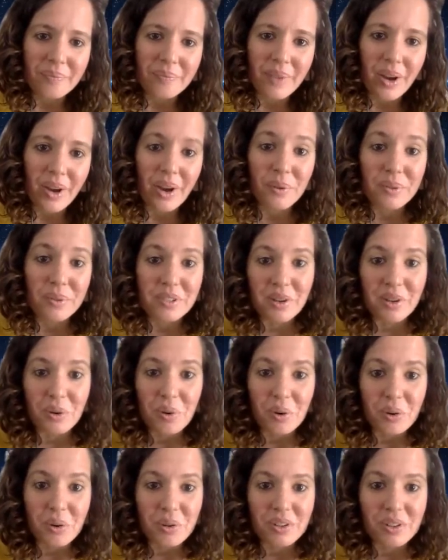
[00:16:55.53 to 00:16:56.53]
I was in
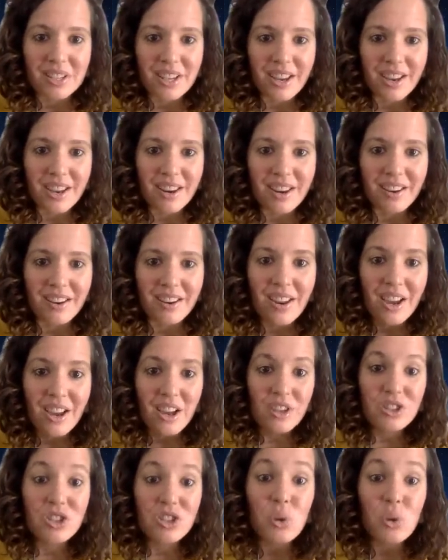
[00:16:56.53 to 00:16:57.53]
quarantine and
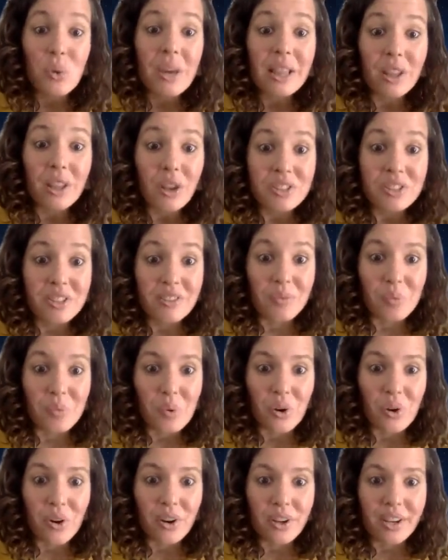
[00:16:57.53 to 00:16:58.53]
doing lots of
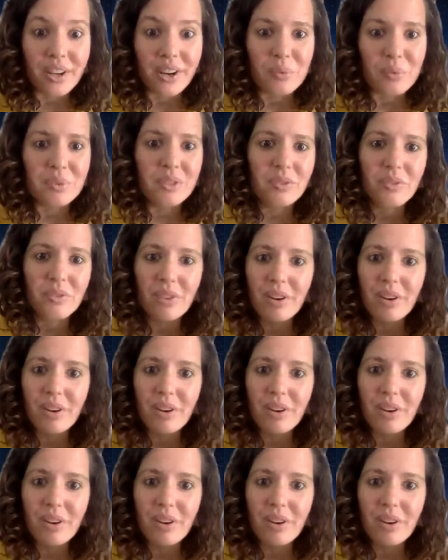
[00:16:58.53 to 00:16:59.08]
work, and it was